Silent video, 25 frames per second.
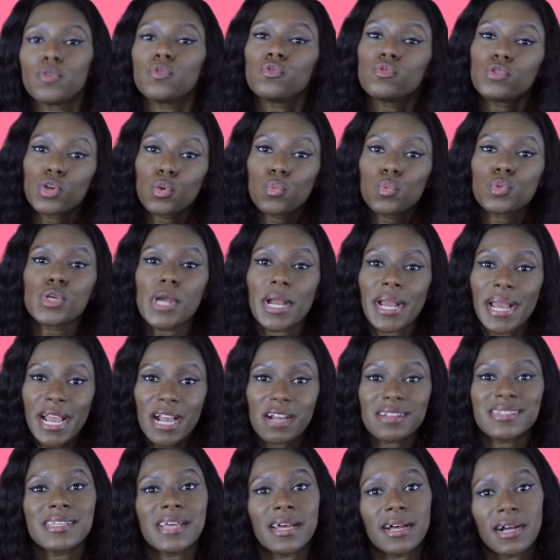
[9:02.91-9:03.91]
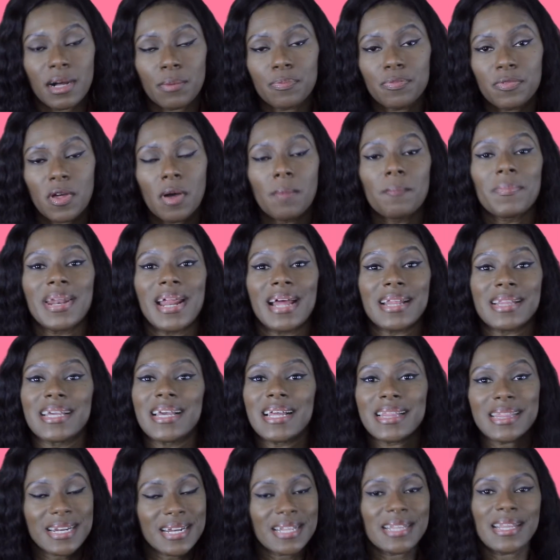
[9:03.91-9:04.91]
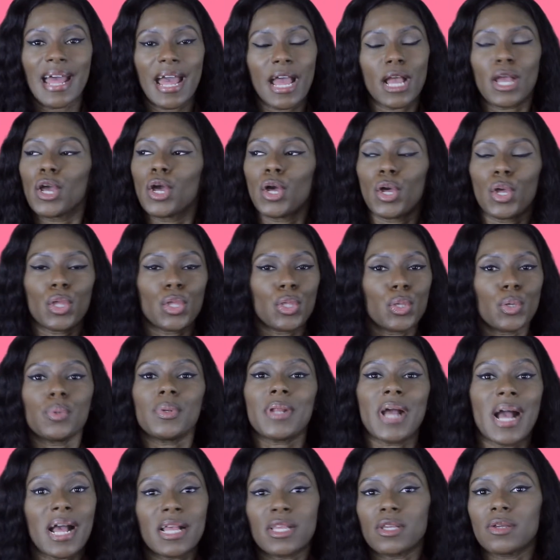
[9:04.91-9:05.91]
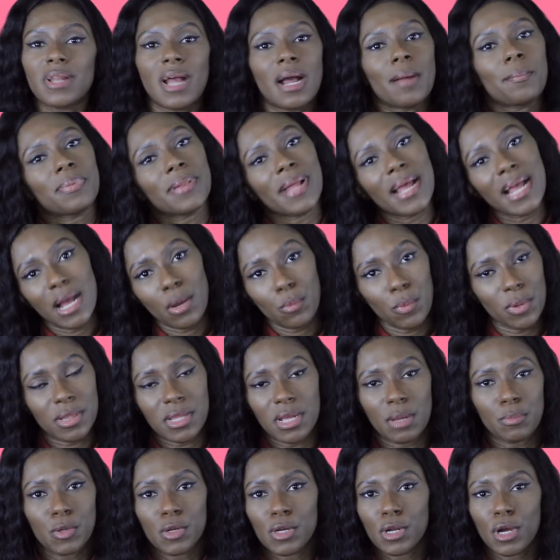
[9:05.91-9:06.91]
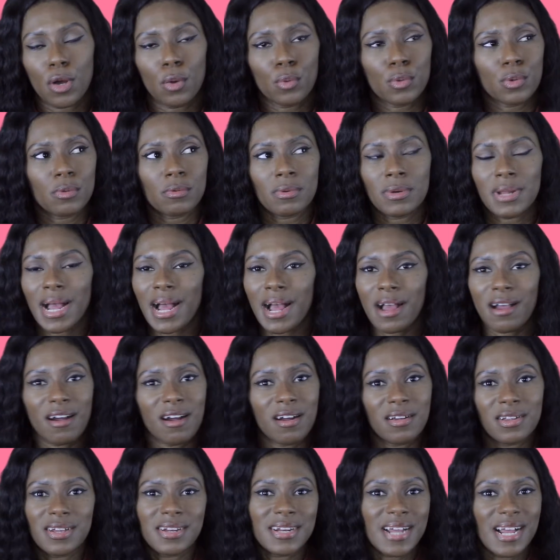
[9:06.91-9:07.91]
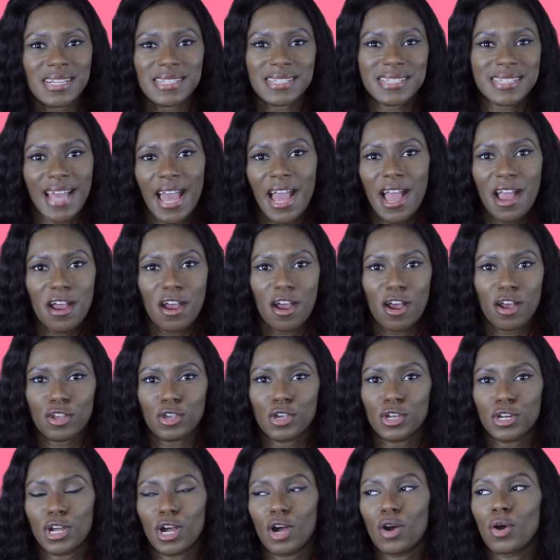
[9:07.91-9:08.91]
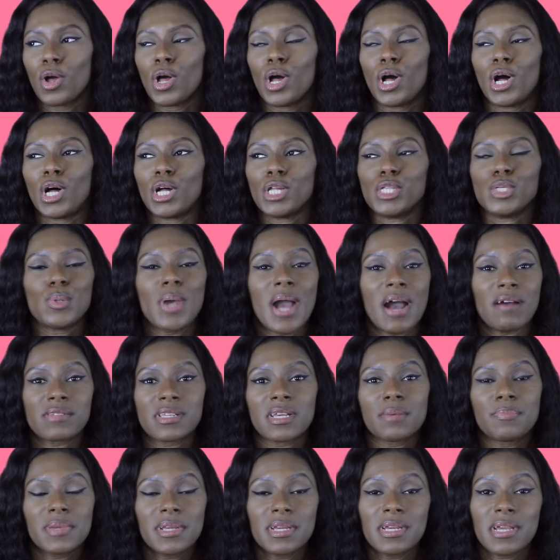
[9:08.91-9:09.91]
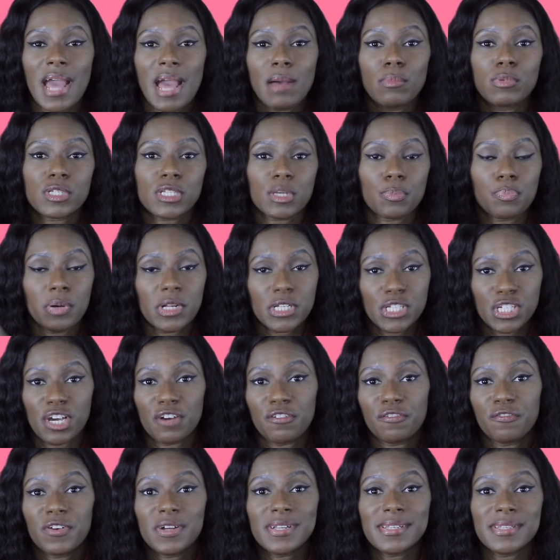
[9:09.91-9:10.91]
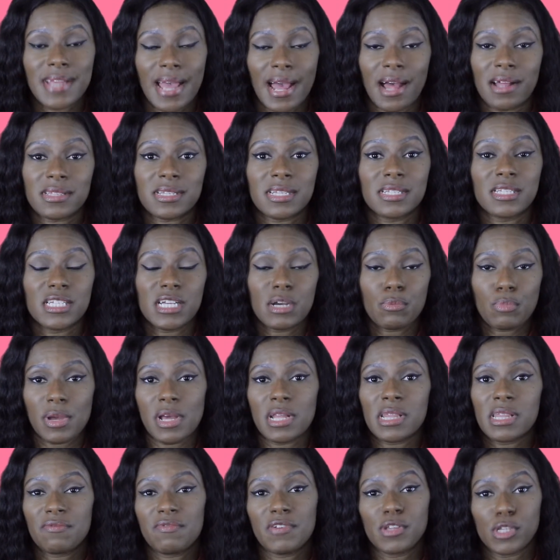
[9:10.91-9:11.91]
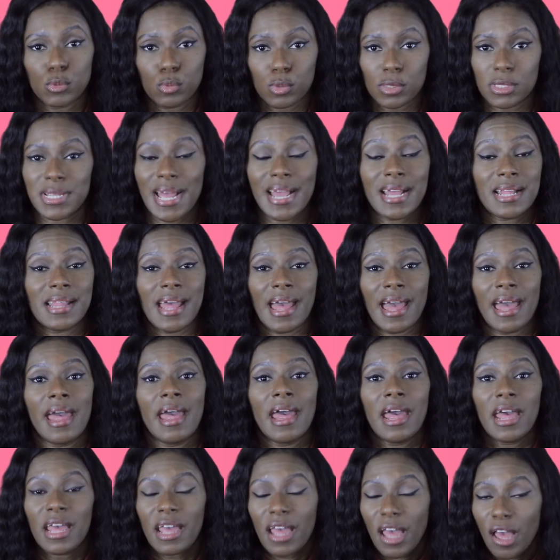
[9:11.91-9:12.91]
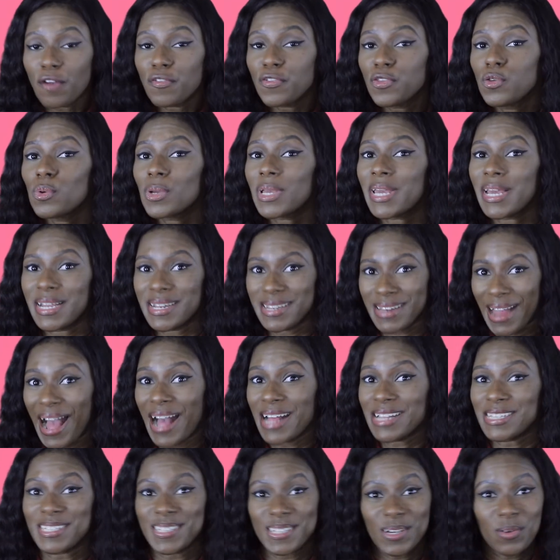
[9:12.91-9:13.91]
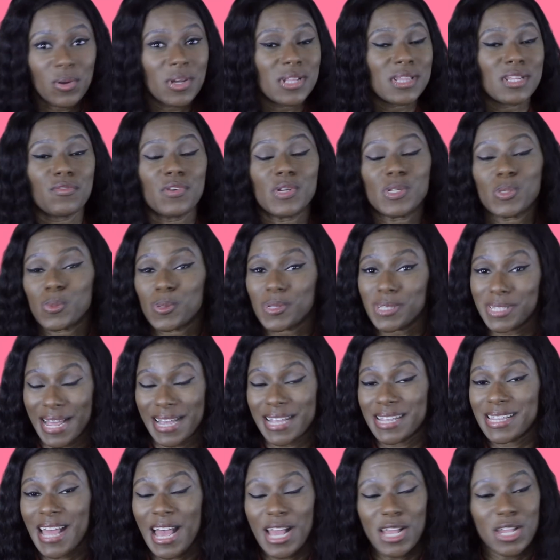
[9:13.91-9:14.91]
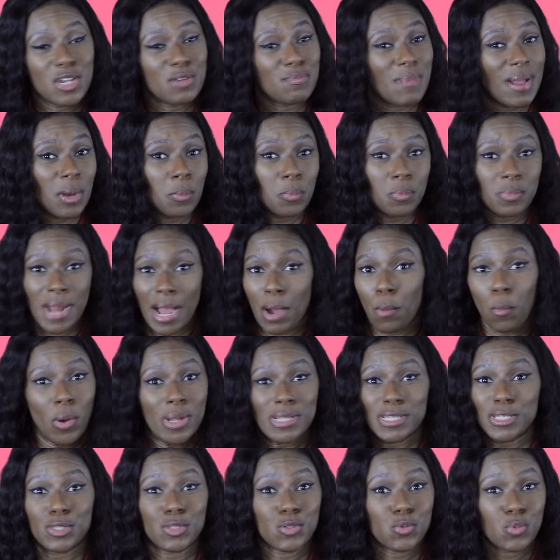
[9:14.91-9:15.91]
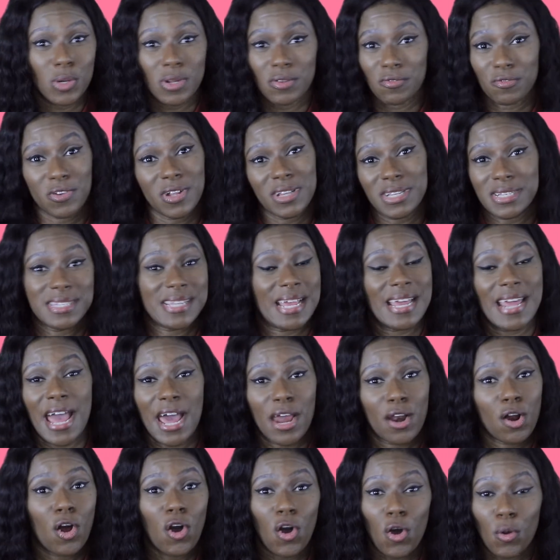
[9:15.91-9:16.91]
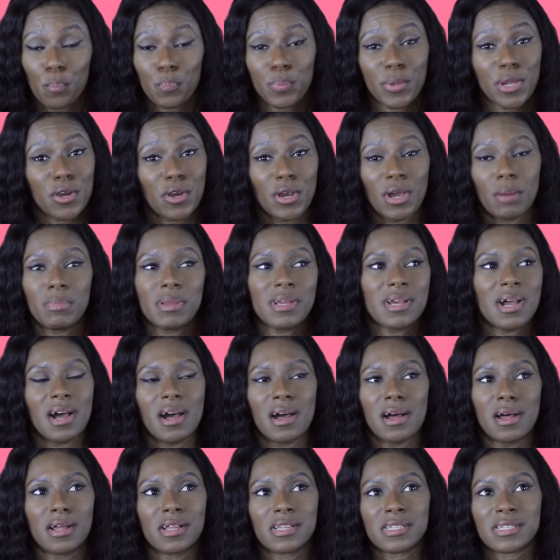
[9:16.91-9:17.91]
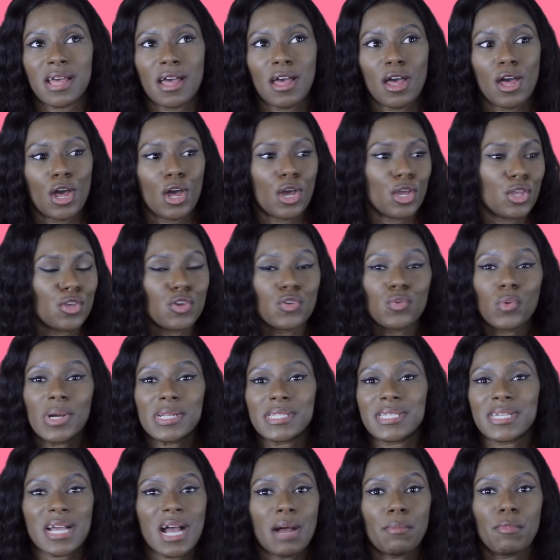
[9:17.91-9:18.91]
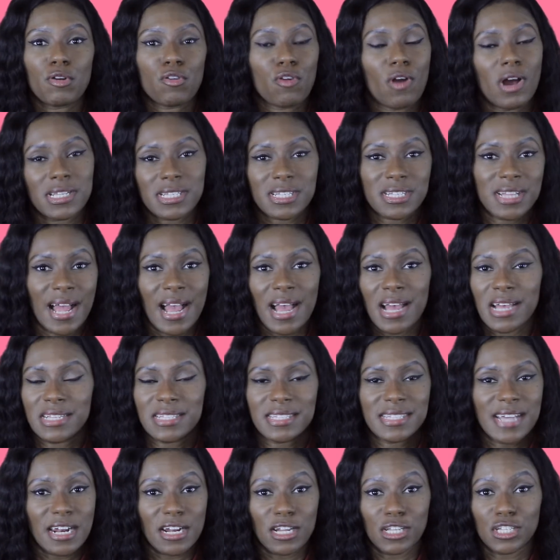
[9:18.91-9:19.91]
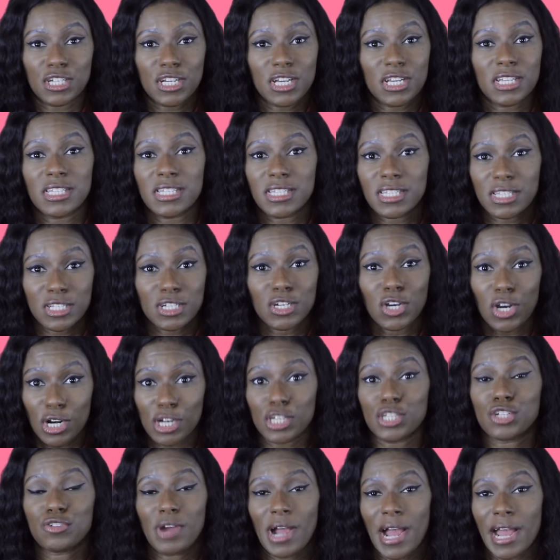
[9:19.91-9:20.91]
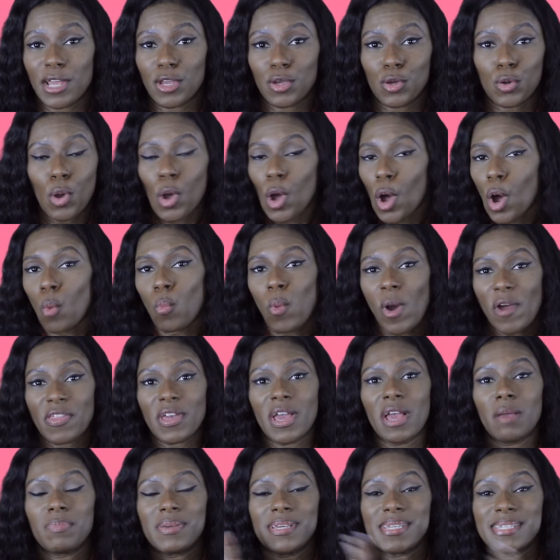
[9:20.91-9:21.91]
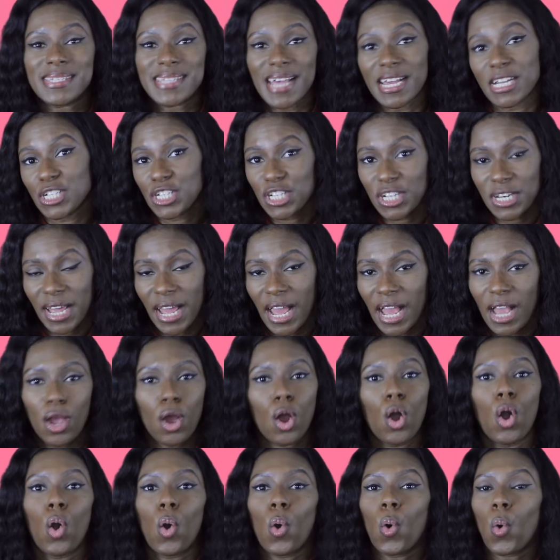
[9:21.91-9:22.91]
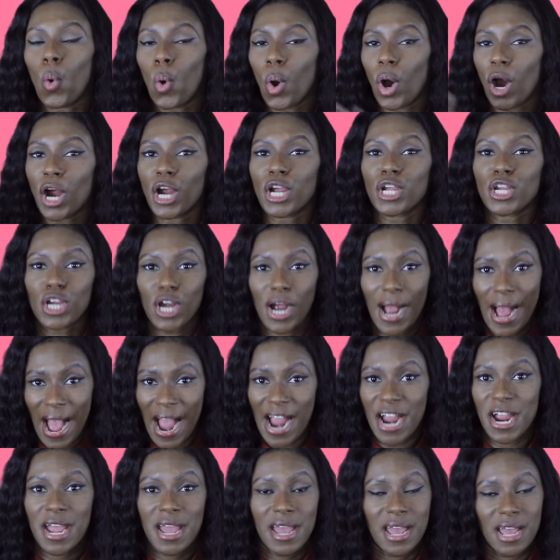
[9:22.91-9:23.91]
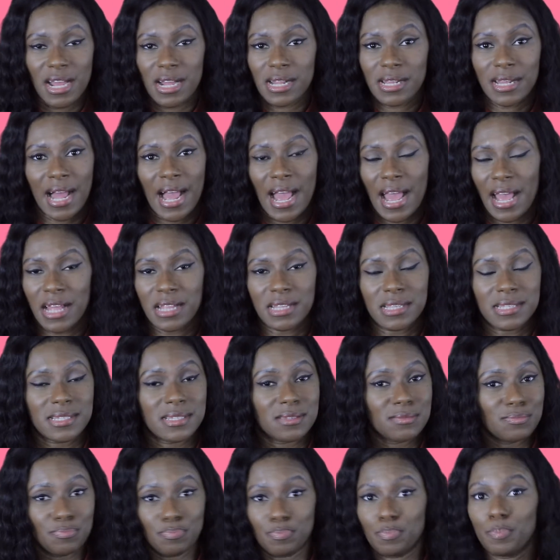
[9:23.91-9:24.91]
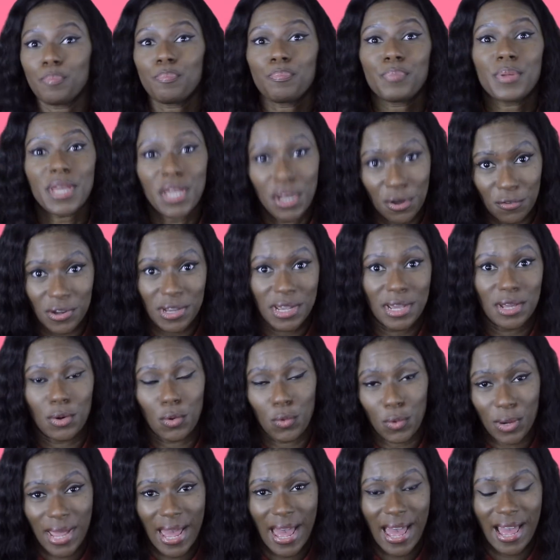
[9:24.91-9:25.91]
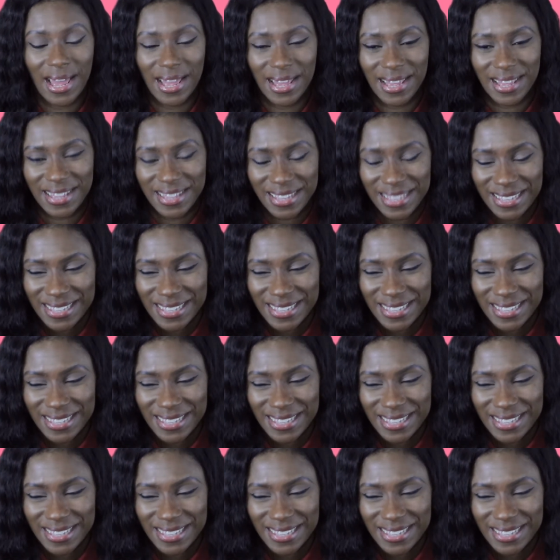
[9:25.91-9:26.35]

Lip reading: You're here to help them, but at the end of the day, you're not playing with them, you know. You're not scared, you know. You have to be able to put your foot down to deal with individuals like that. If you cannot deal with individuals like that, you might not want to do real estate at all, period, because you want to come across clients that are just going to try you, whether it be Section 8 or your higher end clients, period, okay?